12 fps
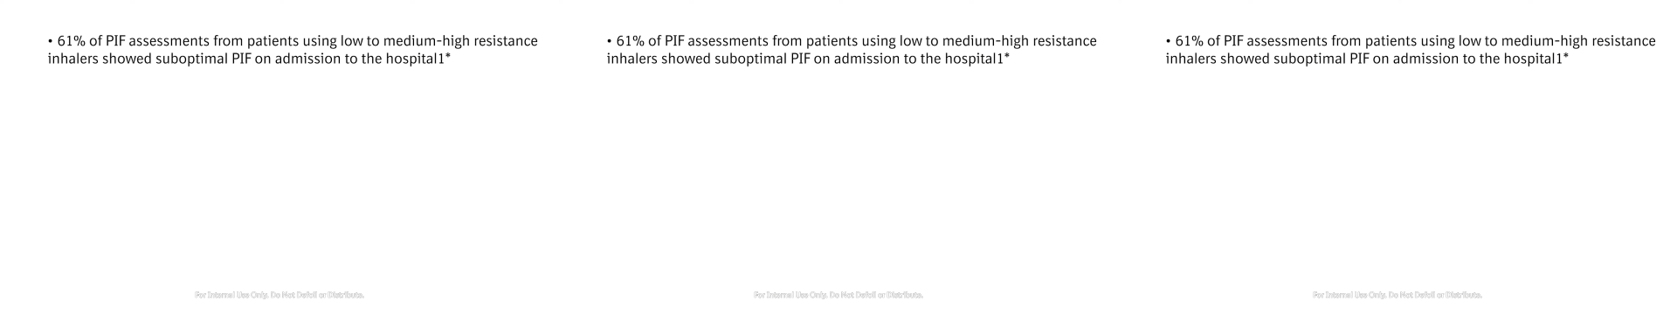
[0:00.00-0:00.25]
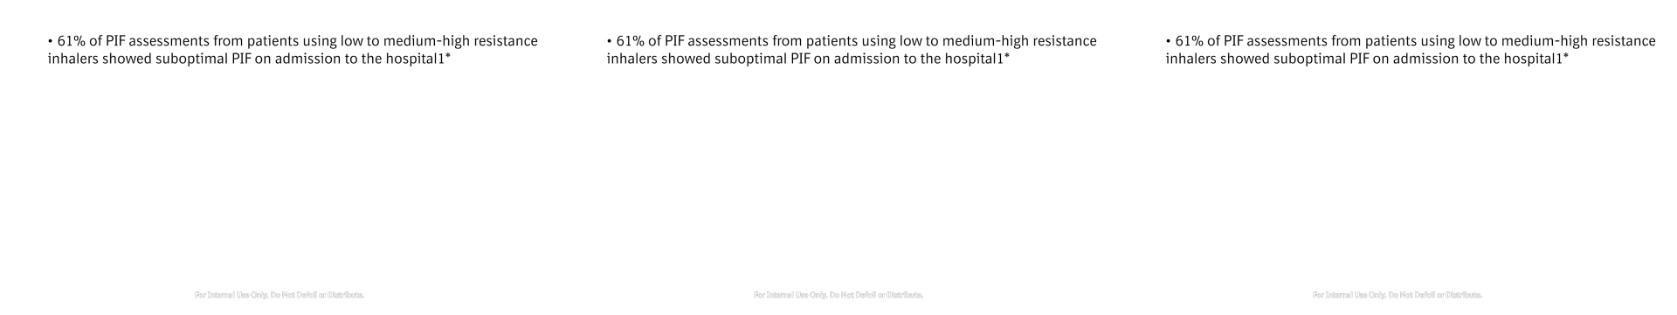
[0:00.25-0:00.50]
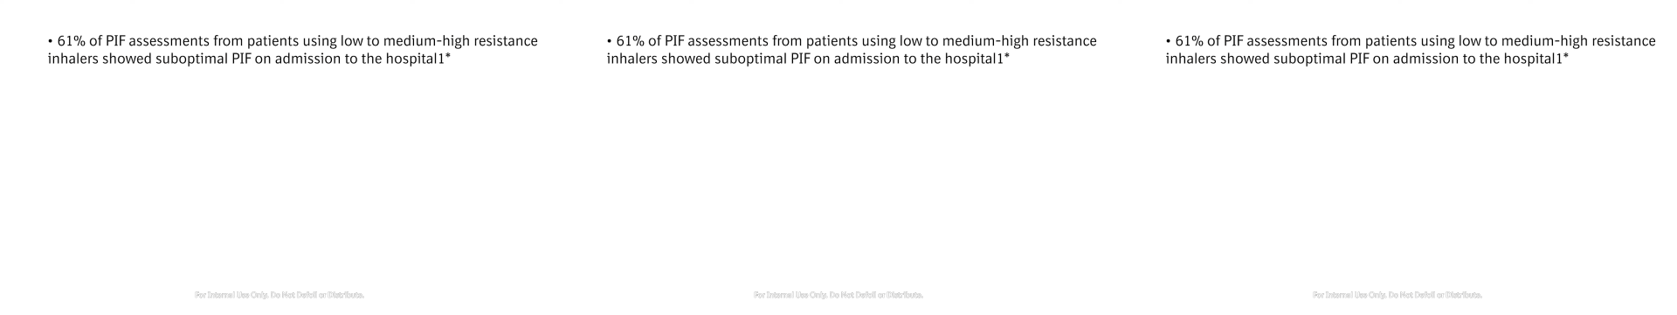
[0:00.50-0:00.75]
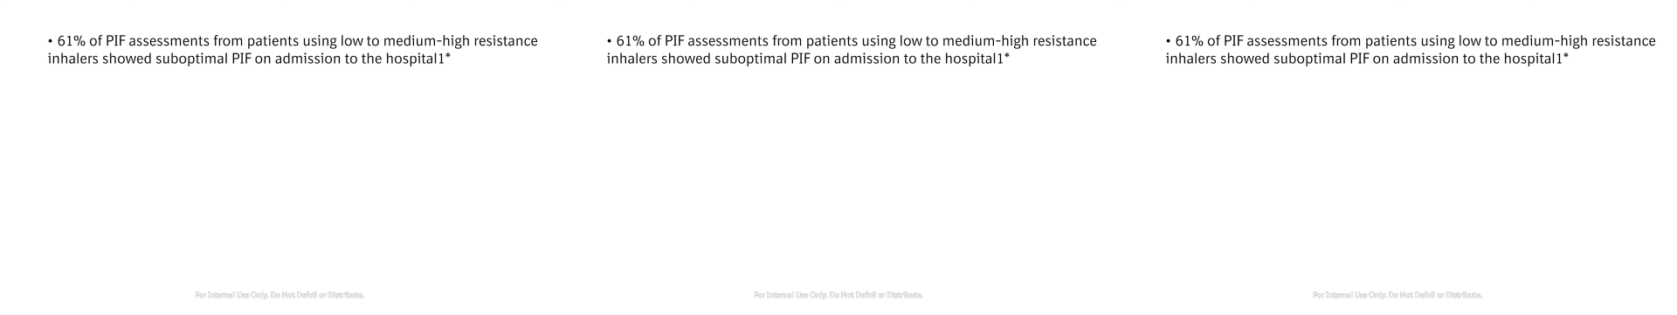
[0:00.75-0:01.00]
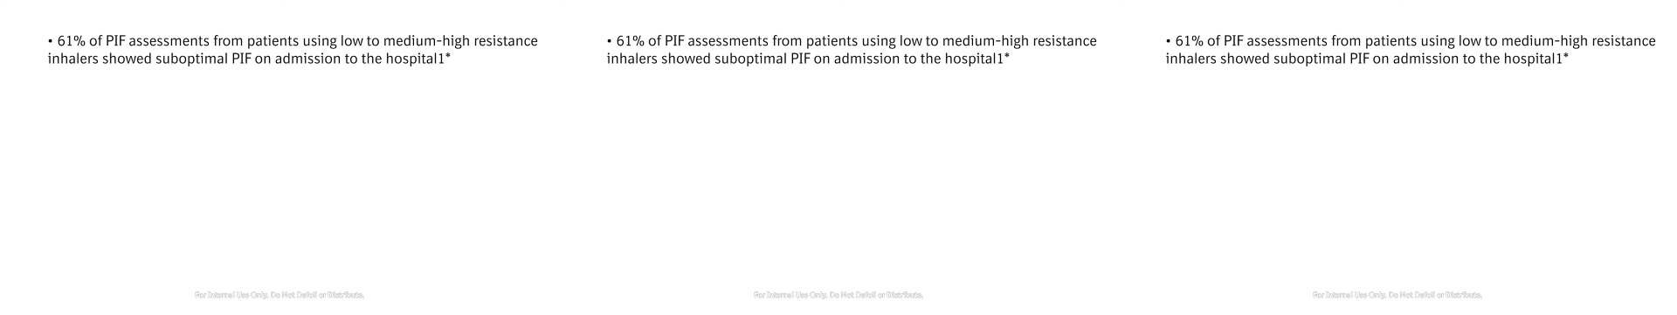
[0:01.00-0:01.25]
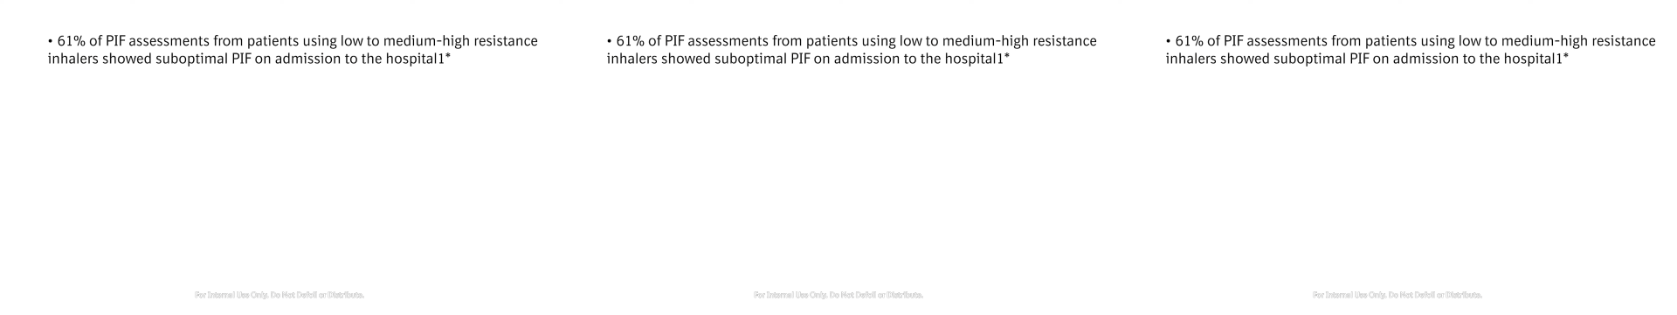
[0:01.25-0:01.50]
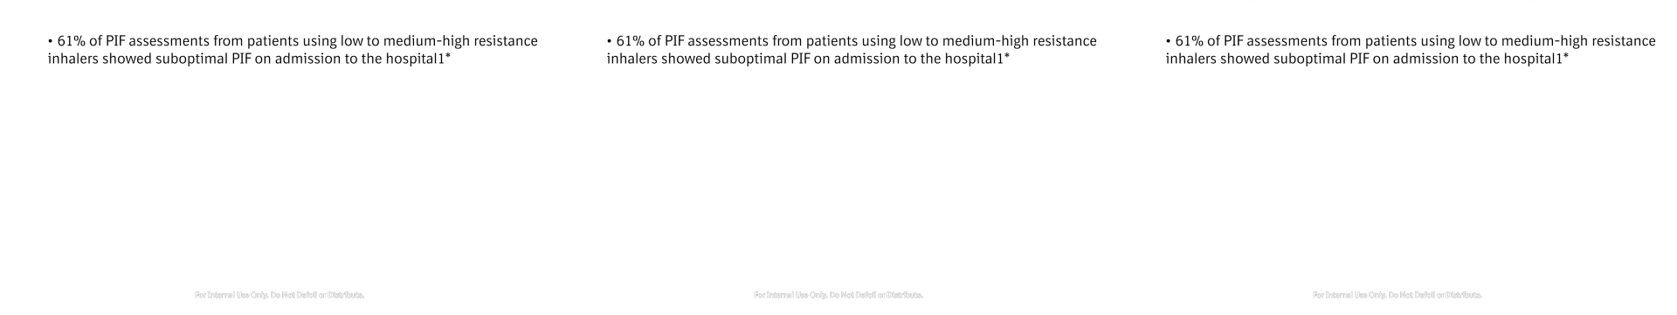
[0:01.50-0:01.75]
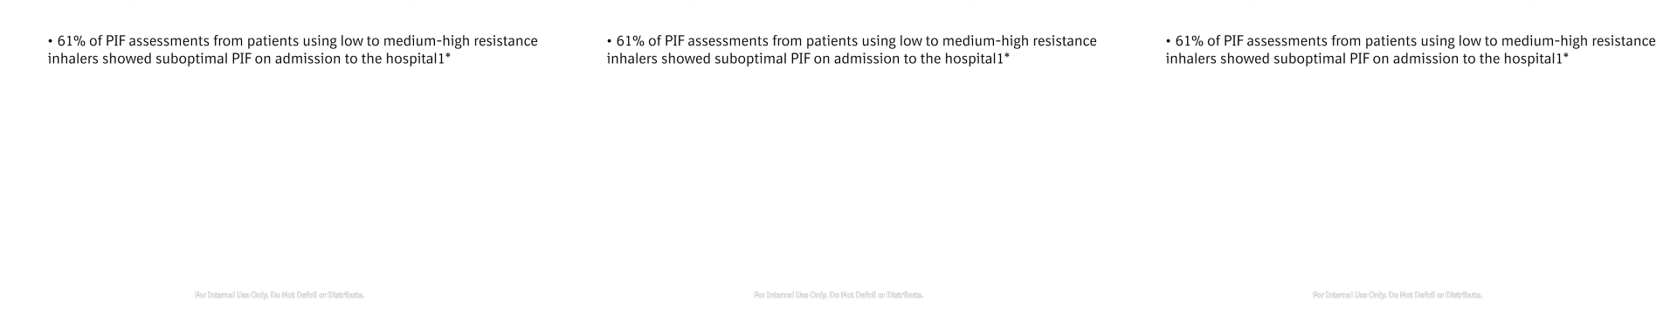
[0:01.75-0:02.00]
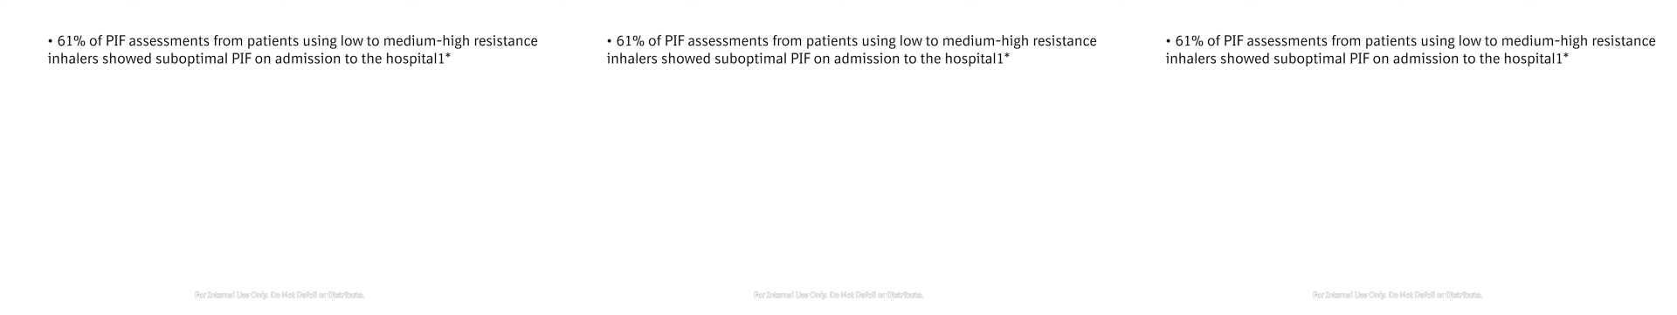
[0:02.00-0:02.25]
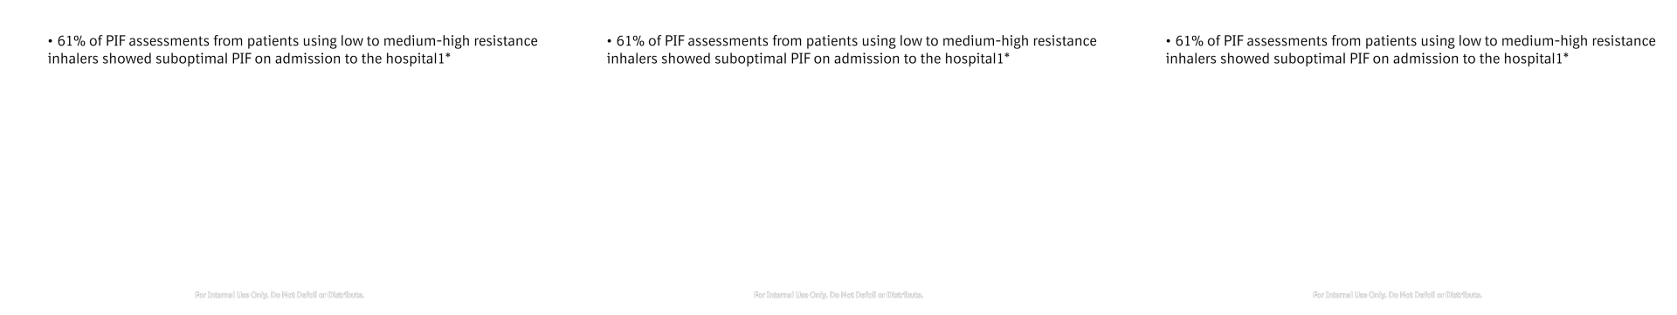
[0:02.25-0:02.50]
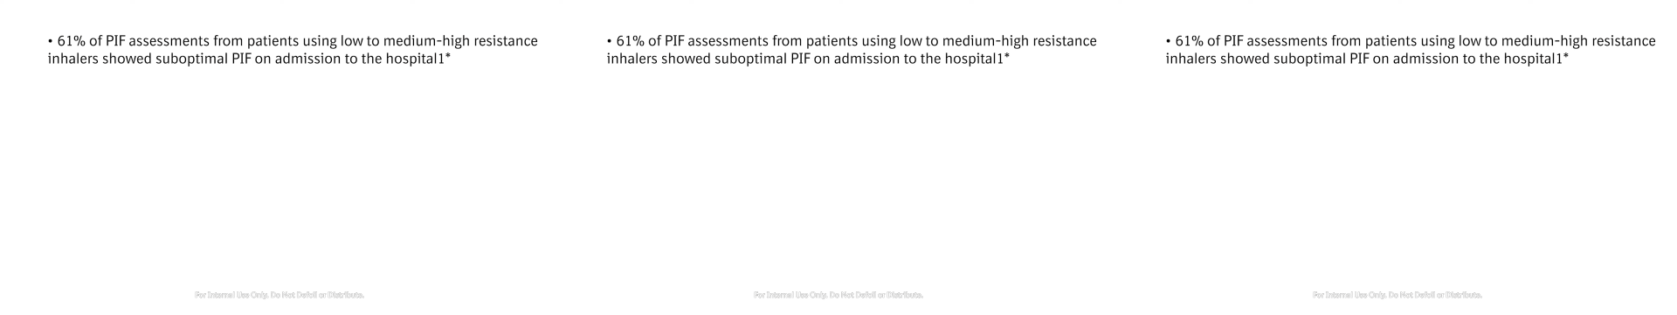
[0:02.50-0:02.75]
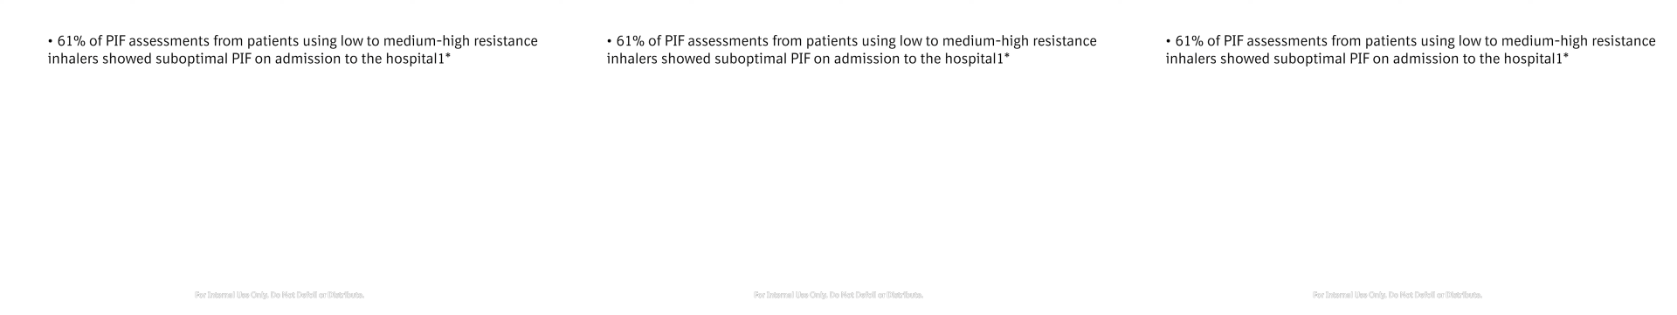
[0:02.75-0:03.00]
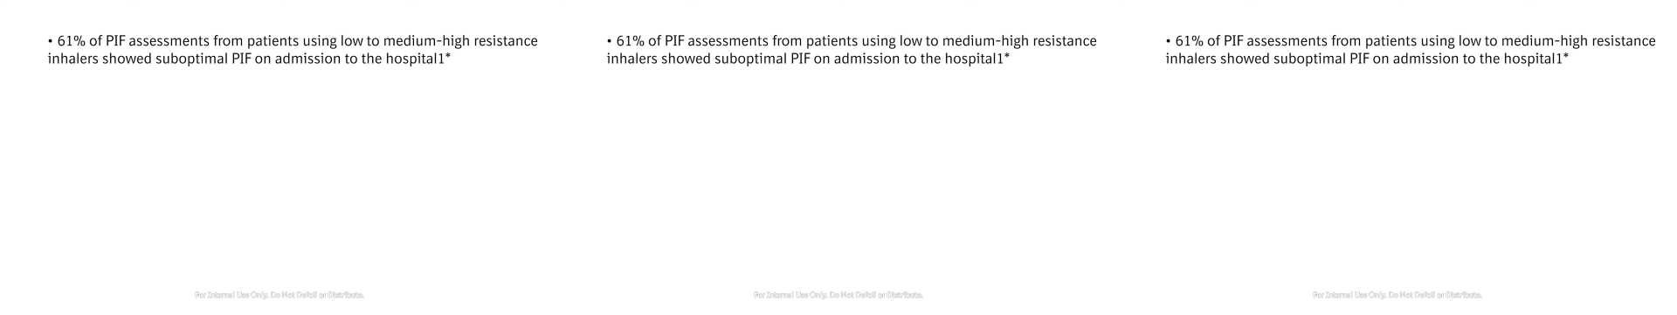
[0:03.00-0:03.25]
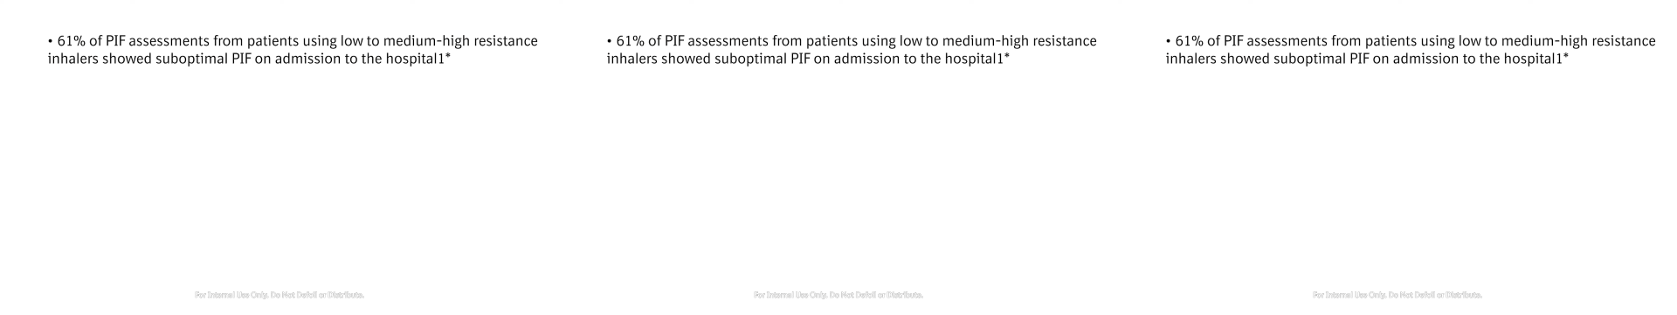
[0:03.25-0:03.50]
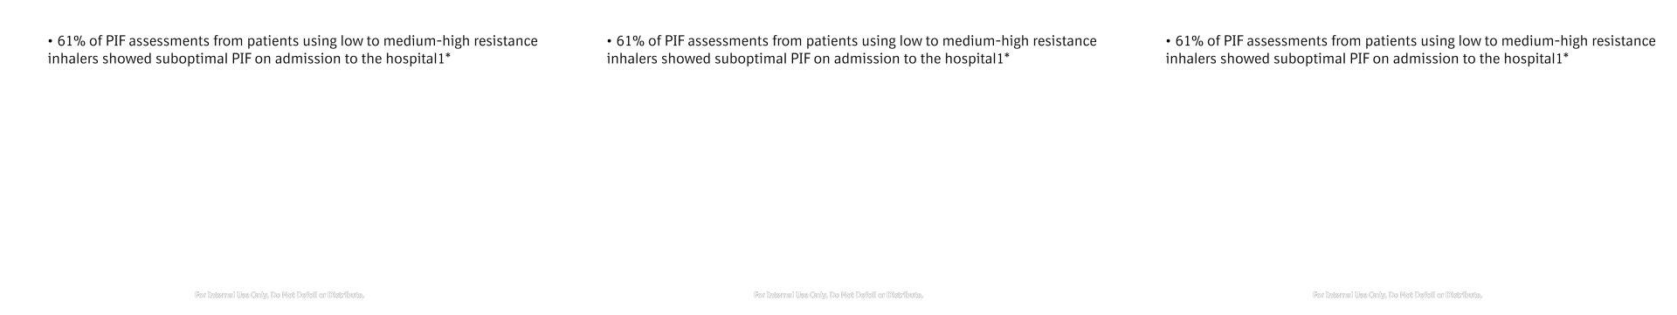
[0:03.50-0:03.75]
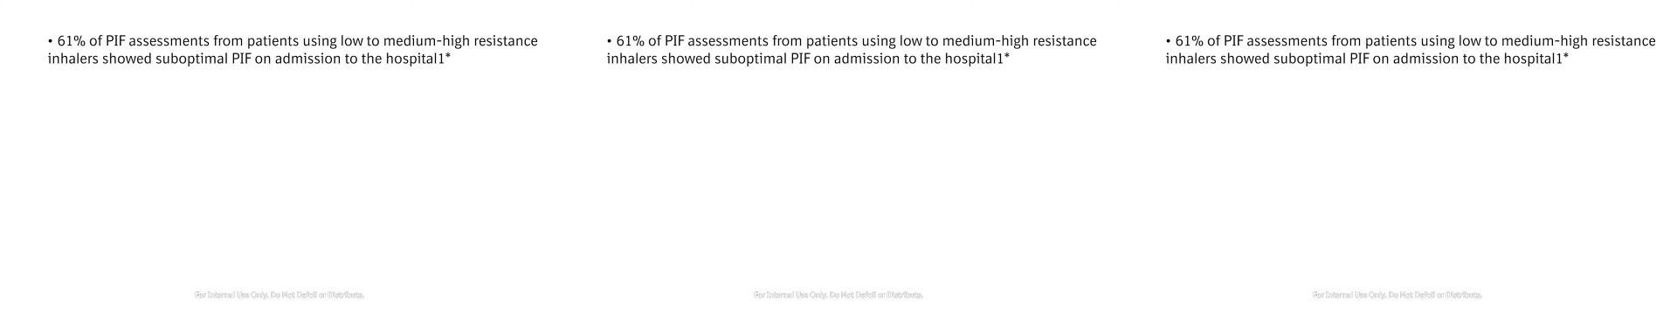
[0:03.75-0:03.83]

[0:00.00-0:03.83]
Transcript: Nobody's mouth can be seen.